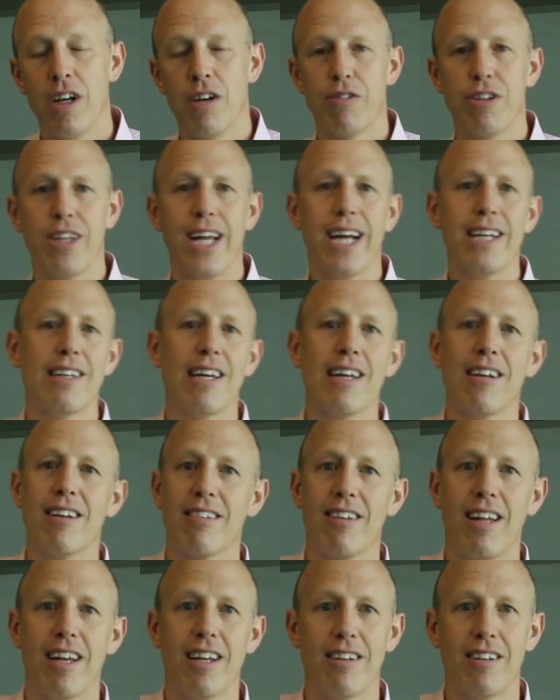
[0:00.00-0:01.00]
For that data
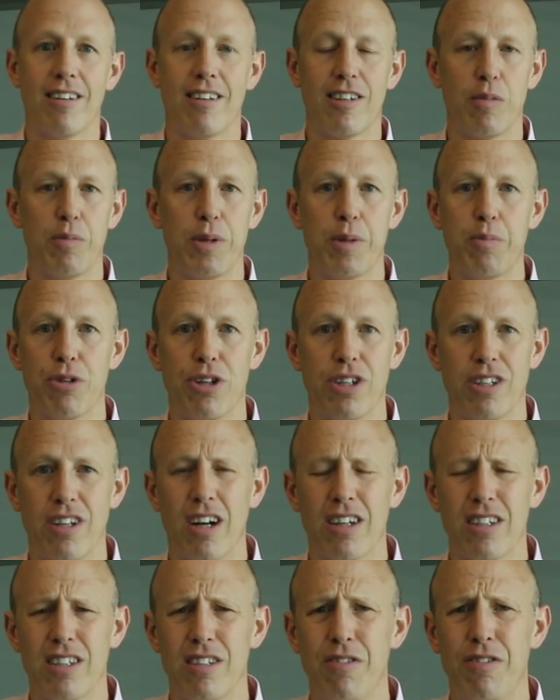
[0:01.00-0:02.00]
scientist to be
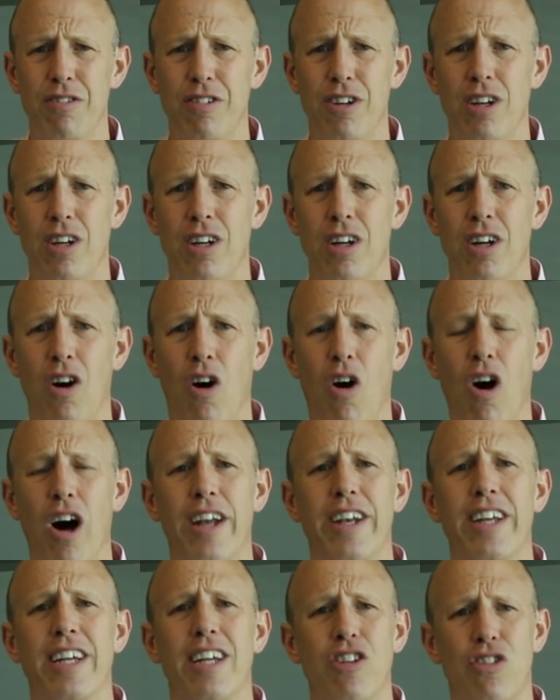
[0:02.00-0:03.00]
productive
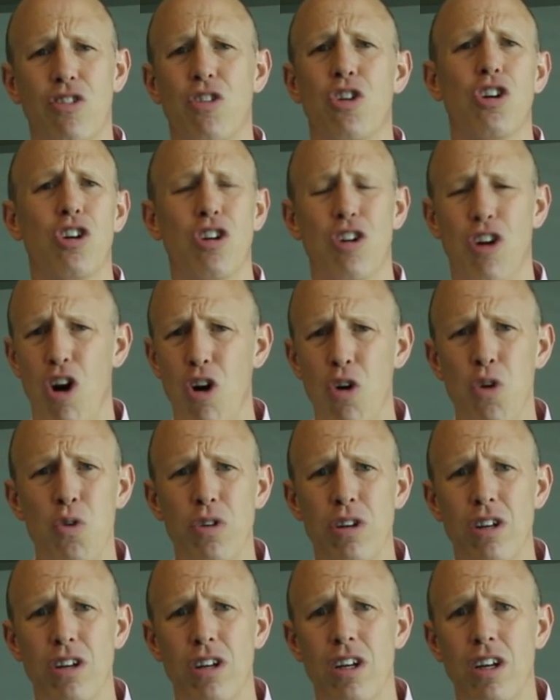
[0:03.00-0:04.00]
on his or her
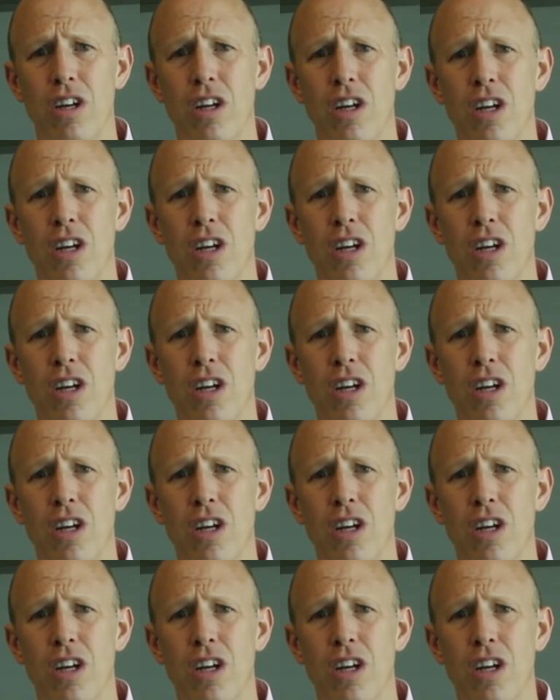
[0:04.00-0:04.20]
own